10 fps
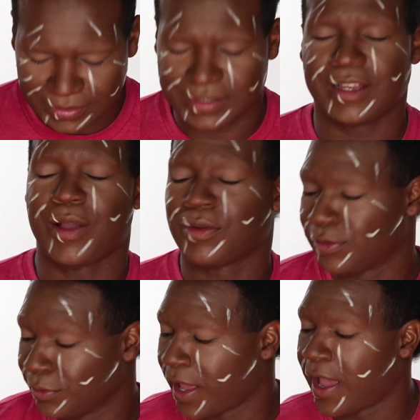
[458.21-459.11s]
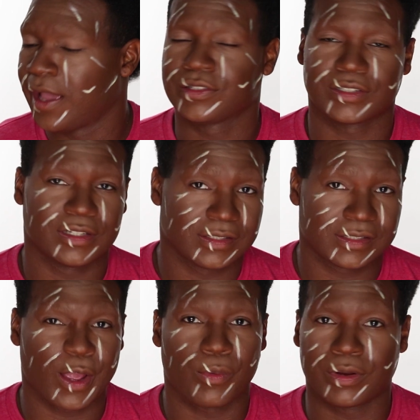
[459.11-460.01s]
See, I want to do
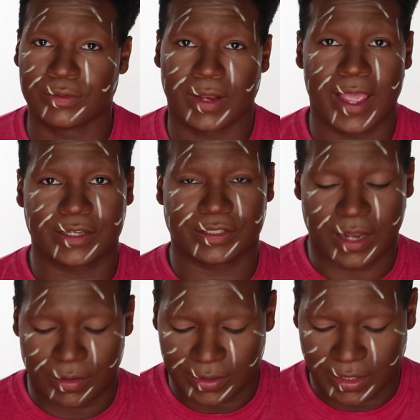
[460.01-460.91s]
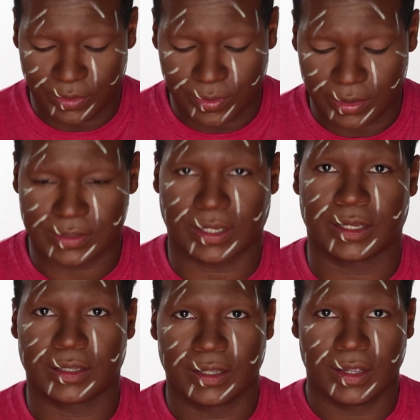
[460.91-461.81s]
lashes. I want to do lashes. I don't think he wears
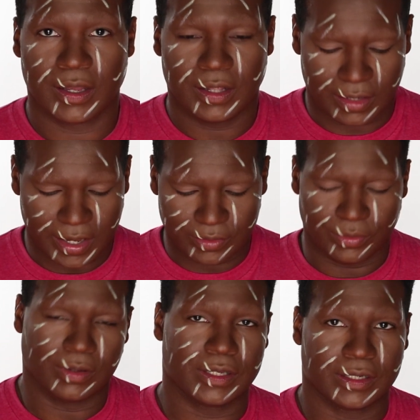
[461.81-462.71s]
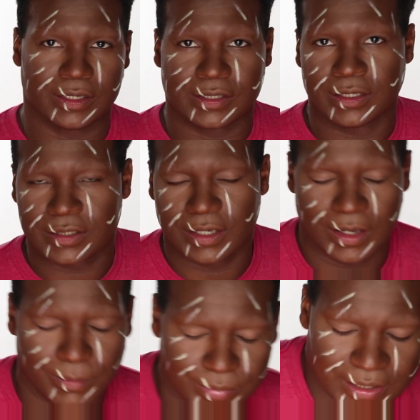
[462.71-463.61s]
like, well, he doesn't,
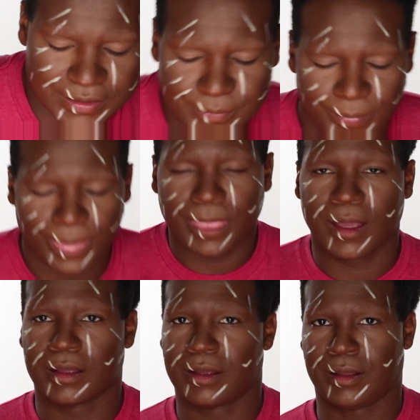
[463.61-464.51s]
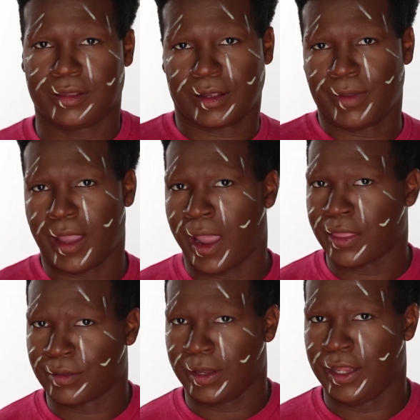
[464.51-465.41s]
but I think I may
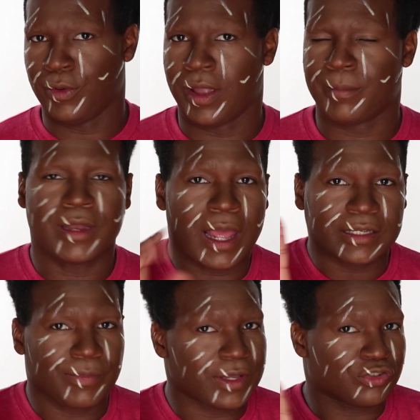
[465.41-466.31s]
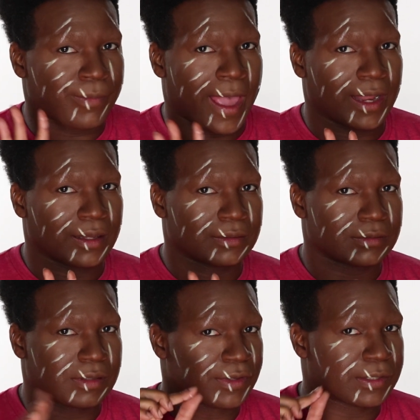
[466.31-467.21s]
add them anyway, but not something dramatic,
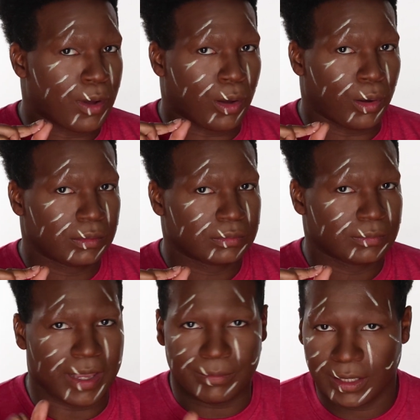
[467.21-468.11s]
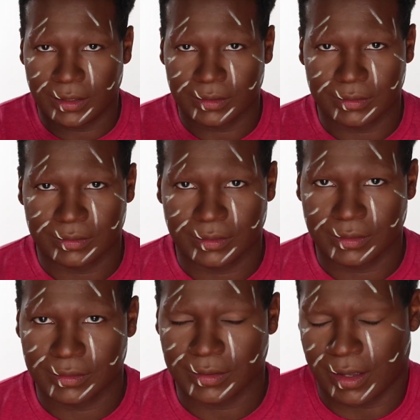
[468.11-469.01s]
something small, maybe.
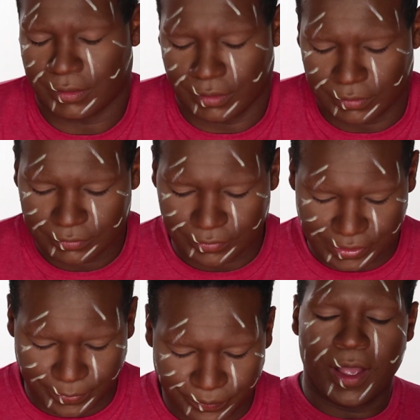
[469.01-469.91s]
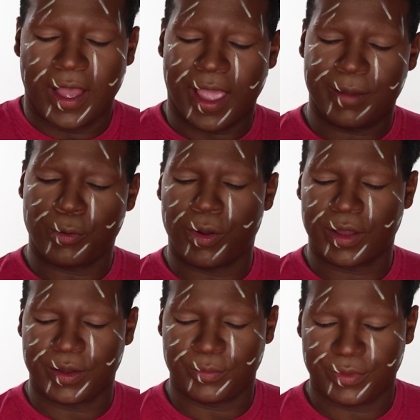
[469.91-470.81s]
I don't know, we'll see. I am
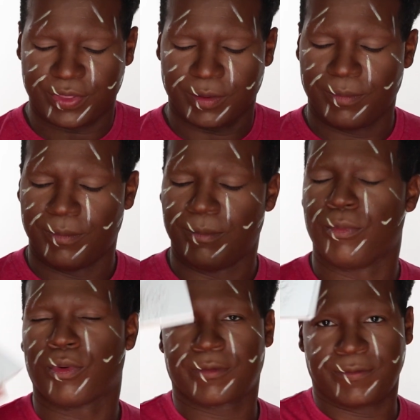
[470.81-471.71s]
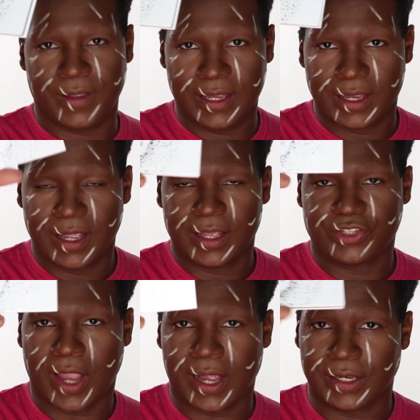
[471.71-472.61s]
going in with the Morphe
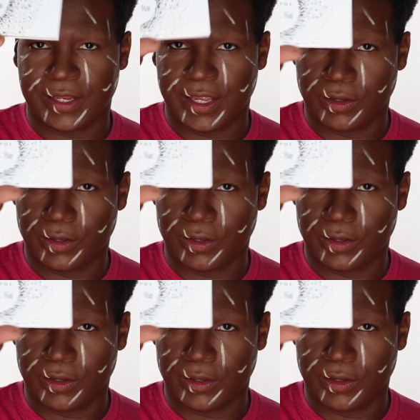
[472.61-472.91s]
Jaclyn